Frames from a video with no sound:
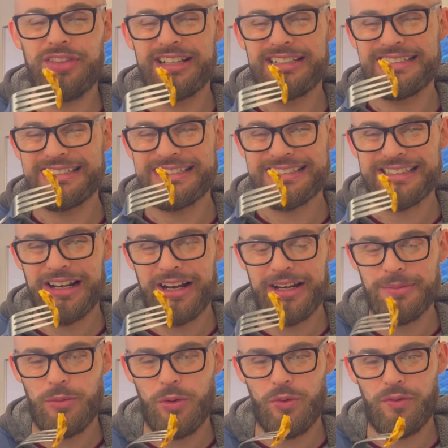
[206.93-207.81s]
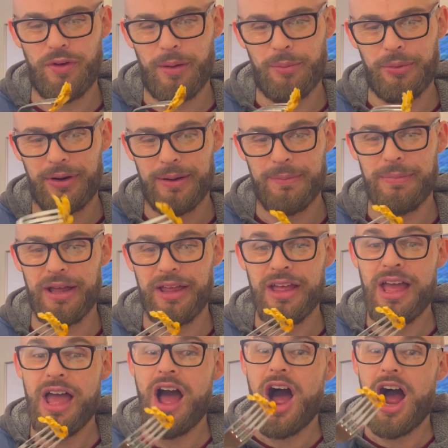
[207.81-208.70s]
This is slightly more rubbery, but
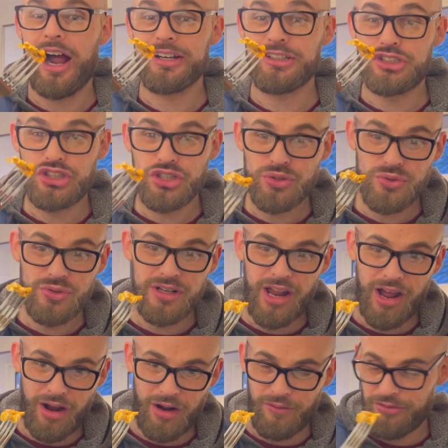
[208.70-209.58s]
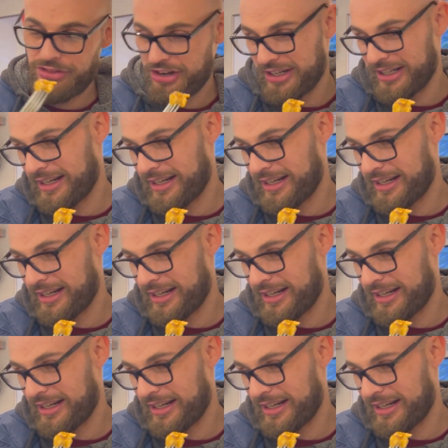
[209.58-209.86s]
I do love that it